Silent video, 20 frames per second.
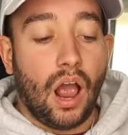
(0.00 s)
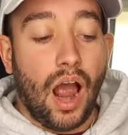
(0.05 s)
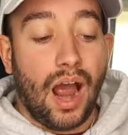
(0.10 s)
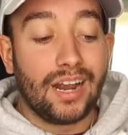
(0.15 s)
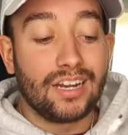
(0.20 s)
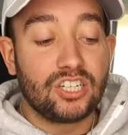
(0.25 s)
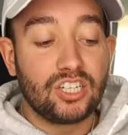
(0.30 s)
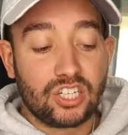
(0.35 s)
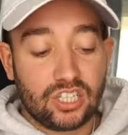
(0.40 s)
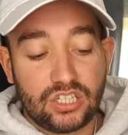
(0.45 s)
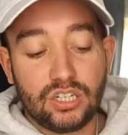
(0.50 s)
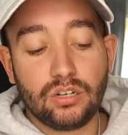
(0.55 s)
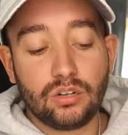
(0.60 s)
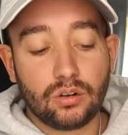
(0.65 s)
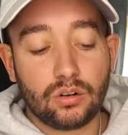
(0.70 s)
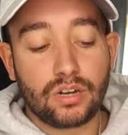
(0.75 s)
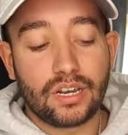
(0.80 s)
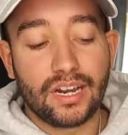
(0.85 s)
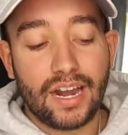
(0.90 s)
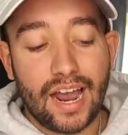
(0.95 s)
I
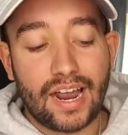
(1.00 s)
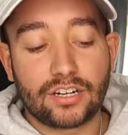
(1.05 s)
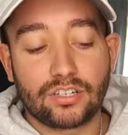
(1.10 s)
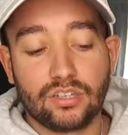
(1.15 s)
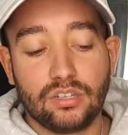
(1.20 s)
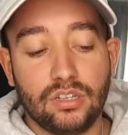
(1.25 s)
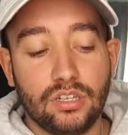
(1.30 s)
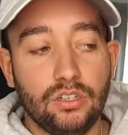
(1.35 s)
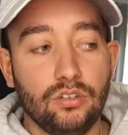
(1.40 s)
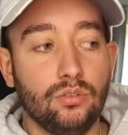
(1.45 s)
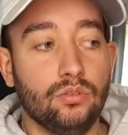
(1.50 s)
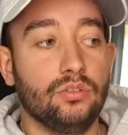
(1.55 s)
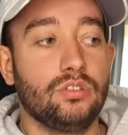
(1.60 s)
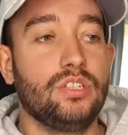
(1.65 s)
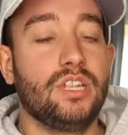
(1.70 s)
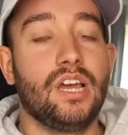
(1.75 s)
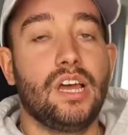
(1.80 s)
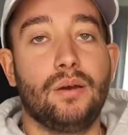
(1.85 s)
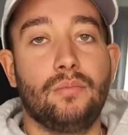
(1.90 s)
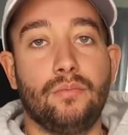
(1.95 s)
still can actually
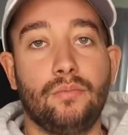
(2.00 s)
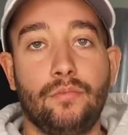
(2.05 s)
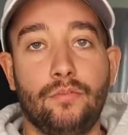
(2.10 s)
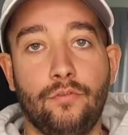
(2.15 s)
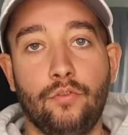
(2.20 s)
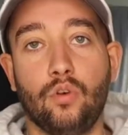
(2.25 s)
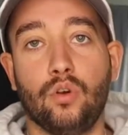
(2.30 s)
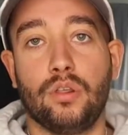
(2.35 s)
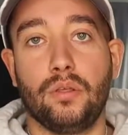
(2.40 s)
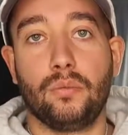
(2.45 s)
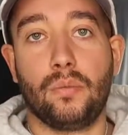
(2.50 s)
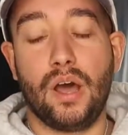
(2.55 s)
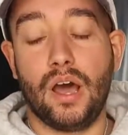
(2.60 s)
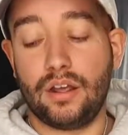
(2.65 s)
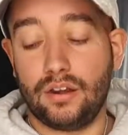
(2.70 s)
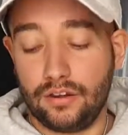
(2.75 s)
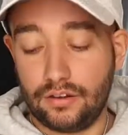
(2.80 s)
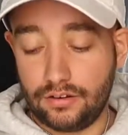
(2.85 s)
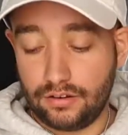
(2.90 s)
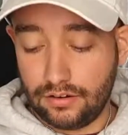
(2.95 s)
use them for the
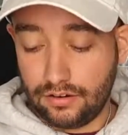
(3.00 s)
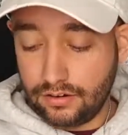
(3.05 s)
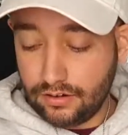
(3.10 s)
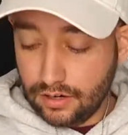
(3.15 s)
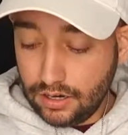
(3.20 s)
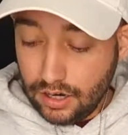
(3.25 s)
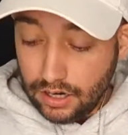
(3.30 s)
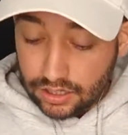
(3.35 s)
monitor.